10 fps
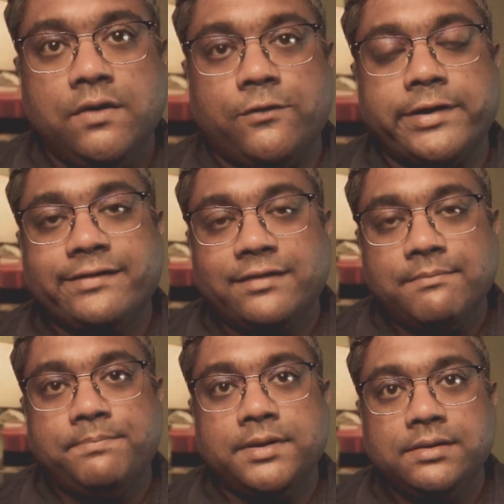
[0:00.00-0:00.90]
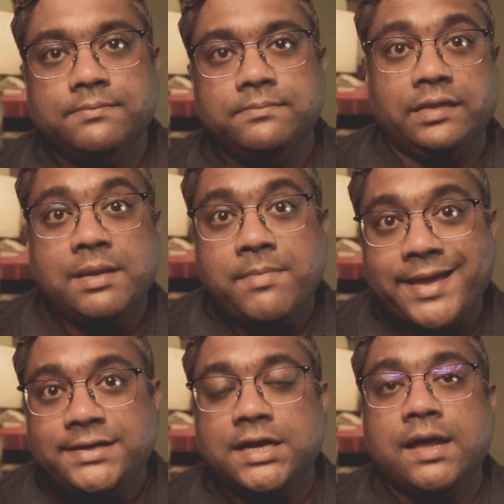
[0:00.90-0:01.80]
For example, they
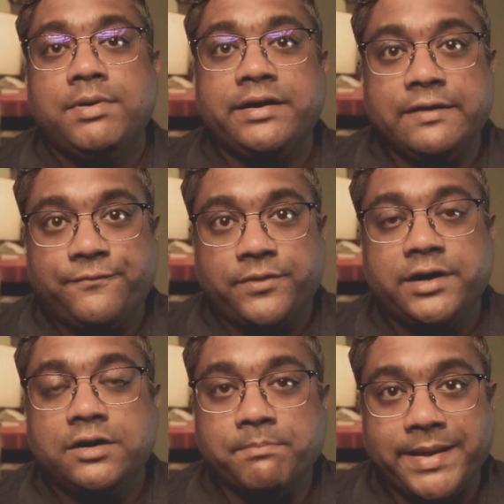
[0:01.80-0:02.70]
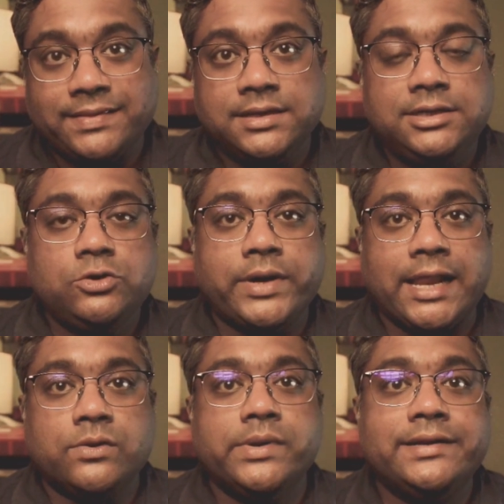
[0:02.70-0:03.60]
might have a different method to
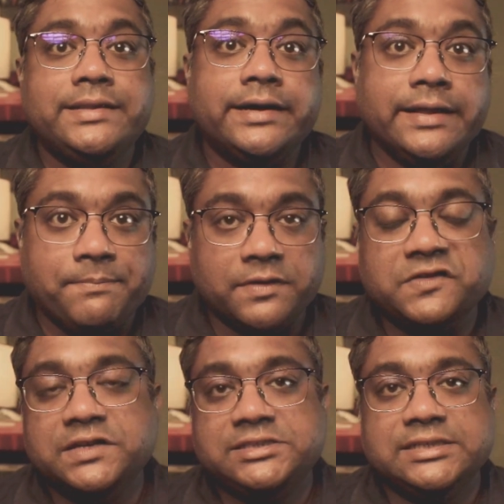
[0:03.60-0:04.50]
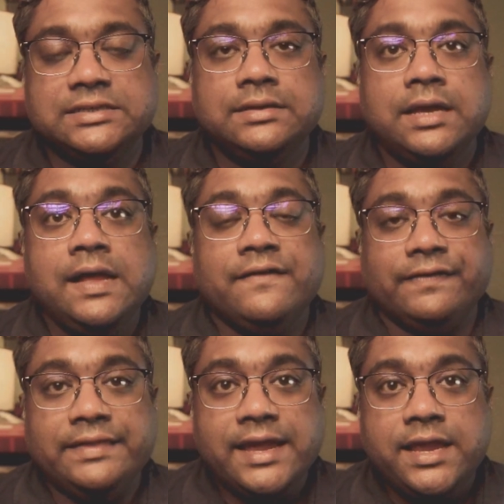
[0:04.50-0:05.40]
calculate their depreciation.
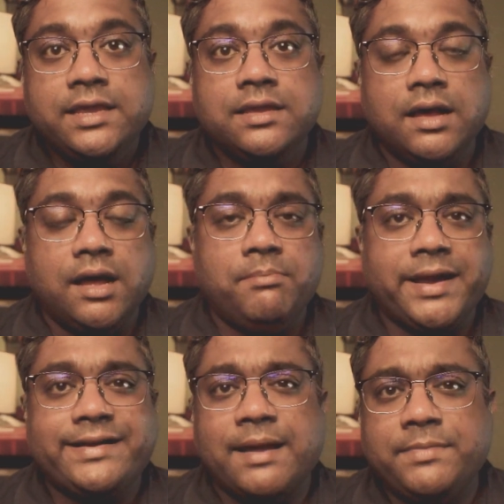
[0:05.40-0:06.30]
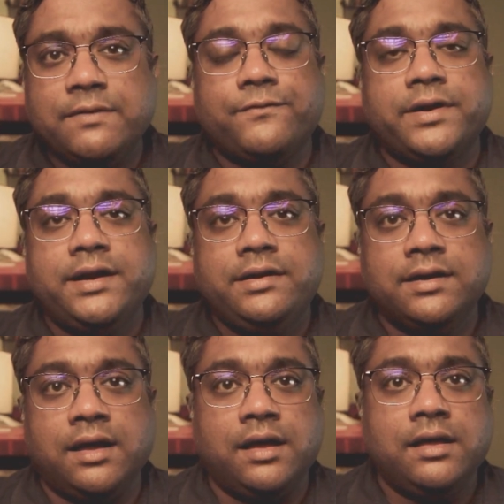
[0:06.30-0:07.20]
They might have different
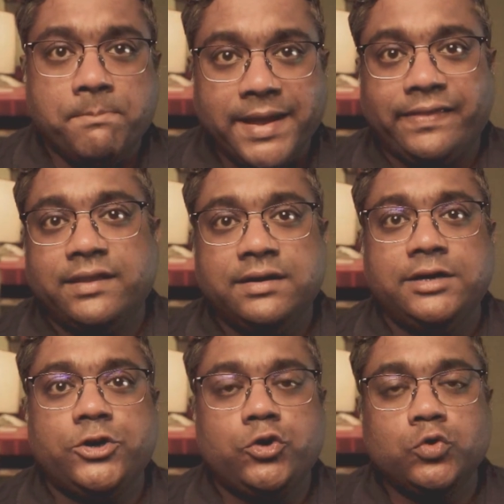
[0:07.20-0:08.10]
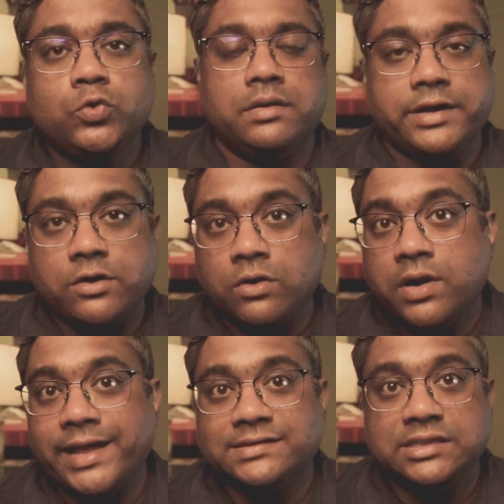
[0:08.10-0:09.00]
method to
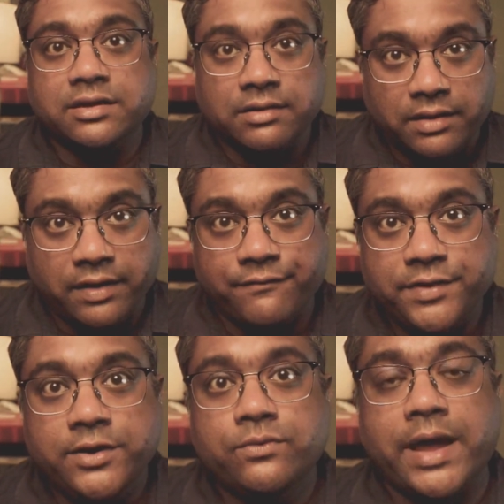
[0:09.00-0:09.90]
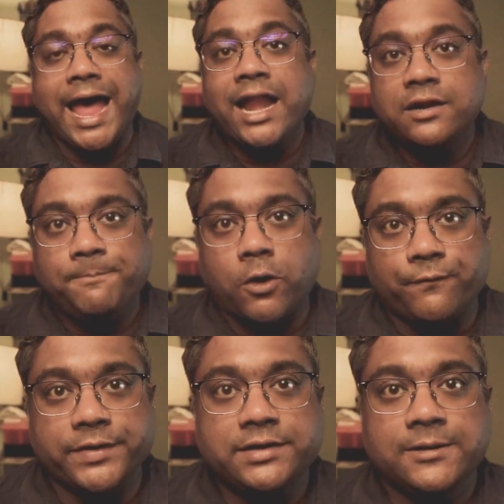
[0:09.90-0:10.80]
recognize their revenue and
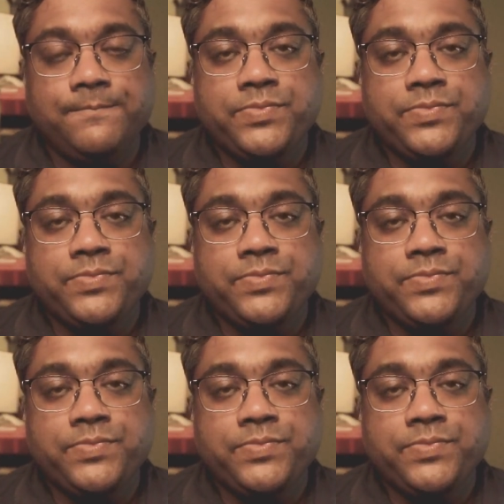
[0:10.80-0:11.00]
profit.